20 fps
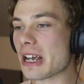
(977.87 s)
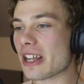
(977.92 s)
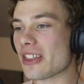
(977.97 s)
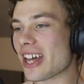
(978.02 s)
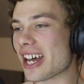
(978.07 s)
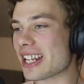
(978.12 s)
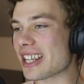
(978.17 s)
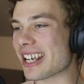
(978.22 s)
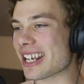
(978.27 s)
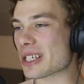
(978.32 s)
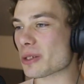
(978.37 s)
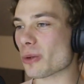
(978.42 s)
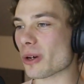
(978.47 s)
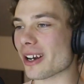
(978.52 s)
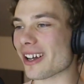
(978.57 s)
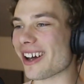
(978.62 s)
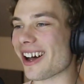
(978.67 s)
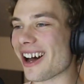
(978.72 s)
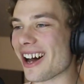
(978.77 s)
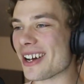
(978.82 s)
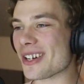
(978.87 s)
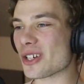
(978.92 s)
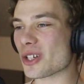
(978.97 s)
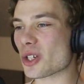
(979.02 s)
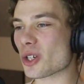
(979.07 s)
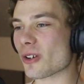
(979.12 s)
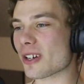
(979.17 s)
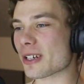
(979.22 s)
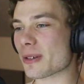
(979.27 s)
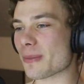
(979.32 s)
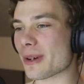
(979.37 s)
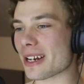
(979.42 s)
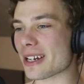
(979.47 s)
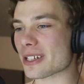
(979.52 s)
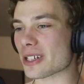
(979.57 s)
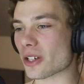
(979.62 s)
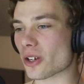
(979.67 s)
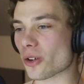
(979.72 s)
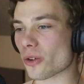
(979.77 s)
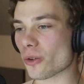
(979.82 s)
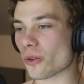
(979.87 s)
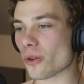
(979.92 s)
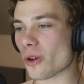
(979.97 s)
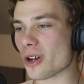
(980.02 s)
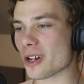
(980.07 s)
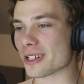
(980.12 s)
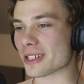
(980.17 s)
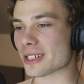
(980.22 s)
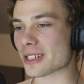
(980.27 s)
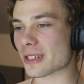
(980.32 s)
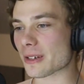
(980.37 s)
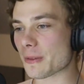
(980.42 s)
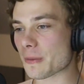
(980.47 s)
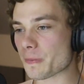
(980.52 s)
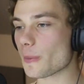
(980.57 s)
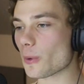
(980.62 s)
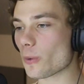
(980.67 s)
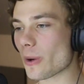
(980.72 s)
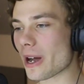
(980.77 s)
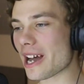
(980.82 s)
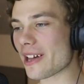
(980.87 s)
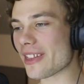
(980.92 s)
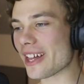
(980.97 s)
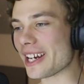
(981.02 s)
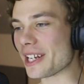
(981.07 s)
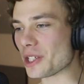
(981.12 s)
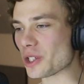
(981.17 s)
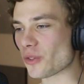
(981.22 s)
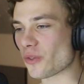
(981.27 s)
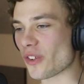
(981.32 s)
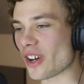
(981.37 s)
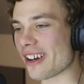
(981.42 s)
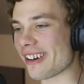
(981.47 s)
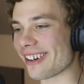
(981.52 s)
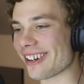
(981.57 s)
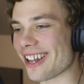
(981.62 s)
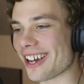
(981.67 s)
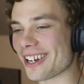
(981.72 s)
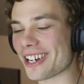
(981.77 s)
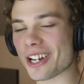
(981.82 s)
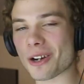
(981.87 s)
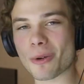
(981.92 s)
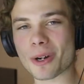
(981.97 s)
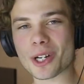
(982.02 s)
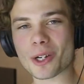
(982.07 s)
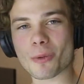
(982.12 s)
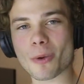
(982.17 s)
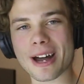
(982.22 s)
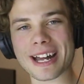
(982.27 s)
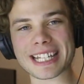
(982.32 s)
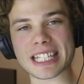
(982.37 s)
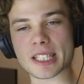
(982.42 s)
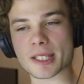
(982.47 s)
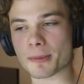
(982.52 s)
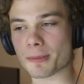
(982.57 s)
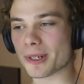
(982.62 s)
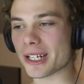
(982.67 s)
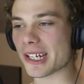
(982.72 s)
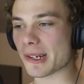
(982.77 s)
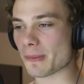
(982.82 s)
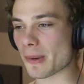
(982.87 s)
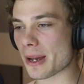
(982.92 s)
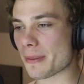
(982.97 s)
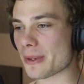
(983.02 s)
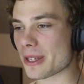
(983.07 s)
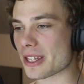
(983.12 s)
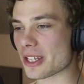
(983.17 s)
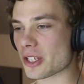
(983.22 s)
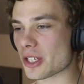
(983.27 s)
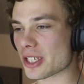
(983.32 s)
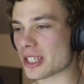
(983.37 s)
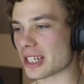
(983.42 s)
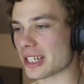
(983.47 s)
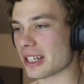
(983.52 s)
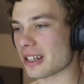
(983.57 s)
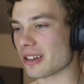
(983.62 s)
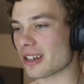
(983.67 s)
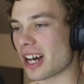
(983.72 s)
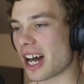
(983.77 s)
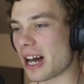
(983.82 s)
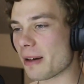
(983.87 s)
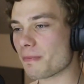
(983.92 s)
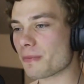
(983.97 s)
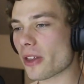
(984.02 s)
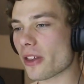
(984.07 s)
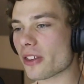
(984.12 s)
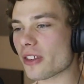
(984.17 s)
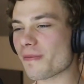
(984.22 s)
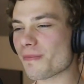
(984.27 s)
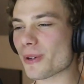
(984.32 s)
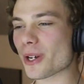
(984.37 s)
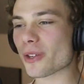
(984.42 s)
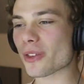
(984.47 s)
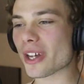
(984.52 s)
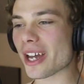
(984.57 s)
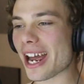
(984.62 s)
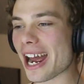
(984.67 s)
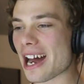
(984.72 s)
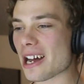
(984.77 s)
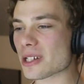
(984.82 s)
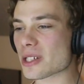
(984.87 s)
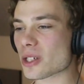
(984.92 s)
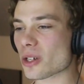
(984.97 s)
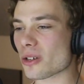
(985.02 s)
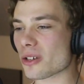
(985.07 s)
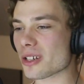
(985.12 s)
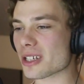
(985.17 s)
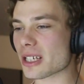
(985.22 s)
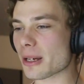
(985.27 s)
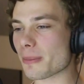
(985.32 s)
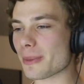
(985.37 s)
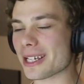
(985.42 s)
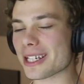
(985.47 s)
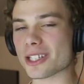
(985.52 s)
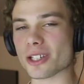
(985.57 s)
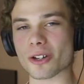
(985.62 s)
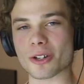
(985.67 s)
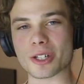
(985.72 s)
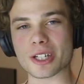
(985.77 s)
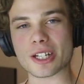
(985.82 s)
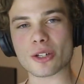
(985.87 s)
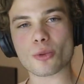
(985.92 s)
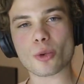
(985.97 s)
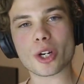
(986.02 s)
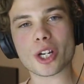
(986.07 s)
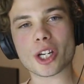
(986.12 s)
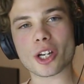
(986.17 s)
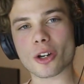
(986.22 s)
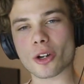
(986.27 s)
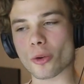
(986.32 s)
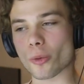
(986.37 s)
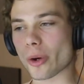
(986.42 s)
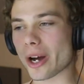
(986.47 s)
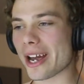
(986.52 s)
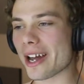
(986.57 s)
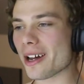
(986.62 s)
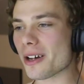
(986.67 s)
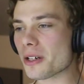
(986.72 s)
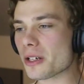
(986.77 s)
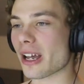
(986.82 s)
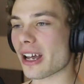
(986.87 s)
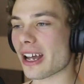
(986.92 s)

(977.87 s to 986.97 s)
That thing's what, 100, 200 meters across. But wow, that is very lucky. I wonder why it's split. Maybe there's just a little hump that they've built their house on or something, so it did want to go around.